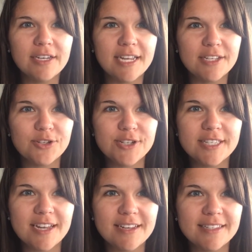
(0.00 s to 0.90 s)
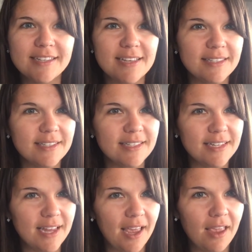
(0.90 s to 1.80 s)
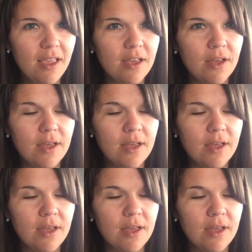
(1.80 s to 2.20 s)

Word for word: nature studies lesson today.